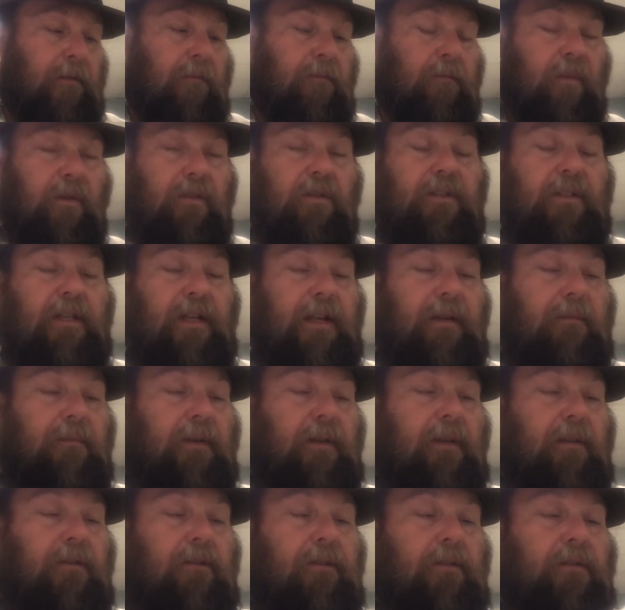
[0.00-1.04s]
Most chain
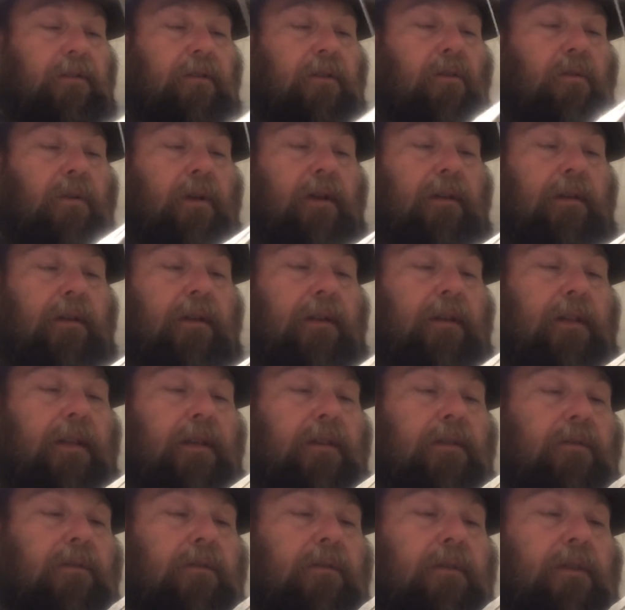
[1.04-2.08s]
millers go out and
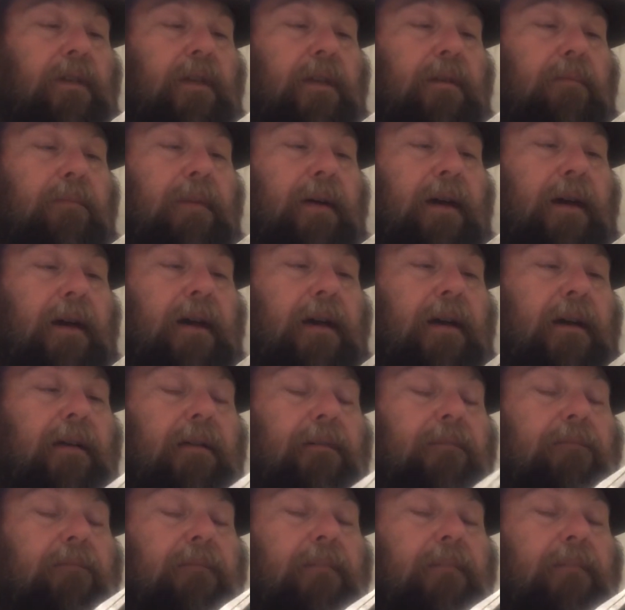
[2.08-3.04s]
they buy